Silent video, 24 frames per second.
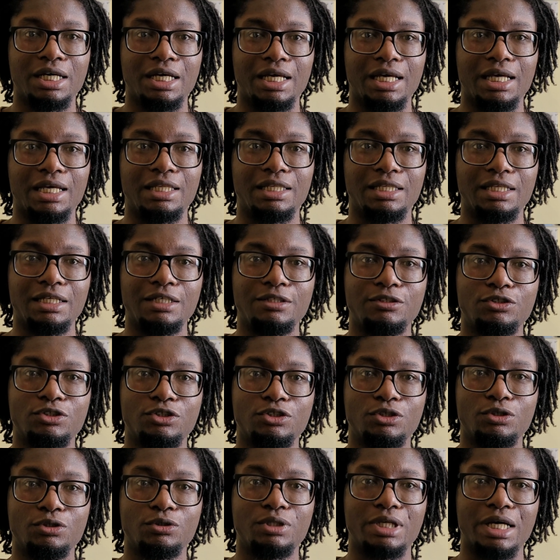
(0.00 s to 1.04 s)
it needs
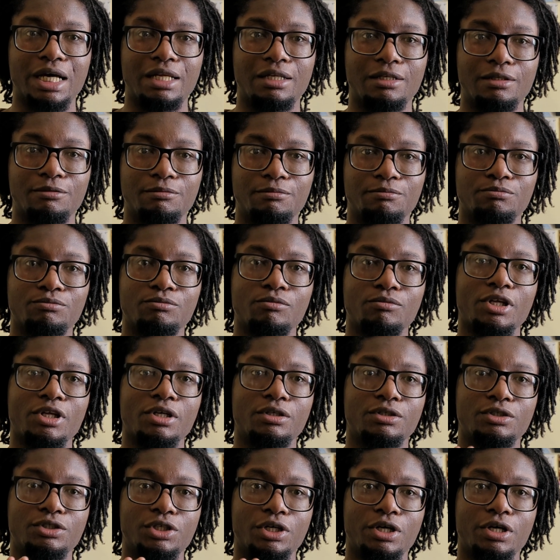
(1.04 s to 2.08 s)
to then
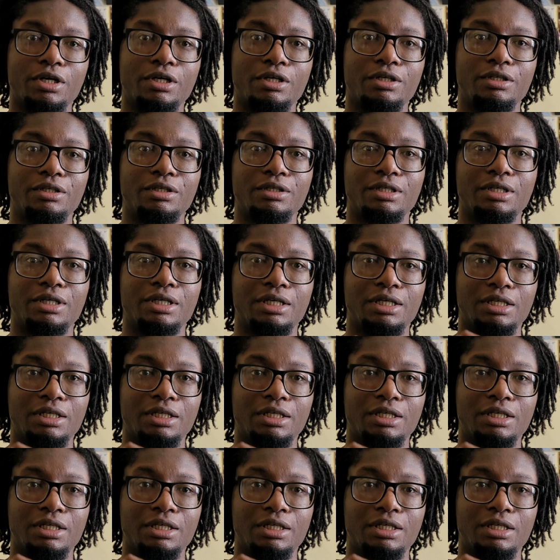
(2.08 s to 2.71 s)
turn